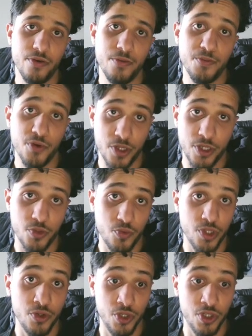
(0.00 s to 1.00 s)
process
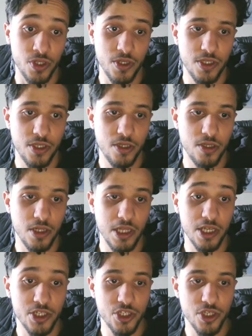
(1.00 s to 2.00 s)
Windows utility
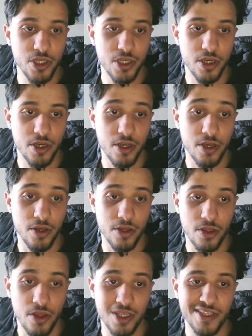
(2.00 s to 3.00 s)
launching
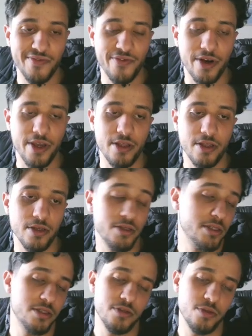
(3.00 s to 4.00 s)
this file.
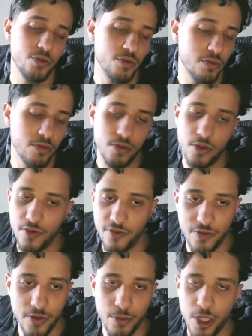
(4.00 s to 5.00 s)
It's
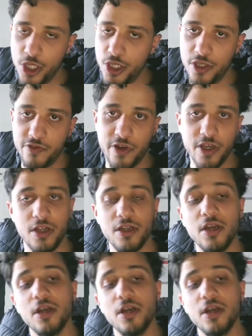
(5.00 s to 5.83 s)
a malicious file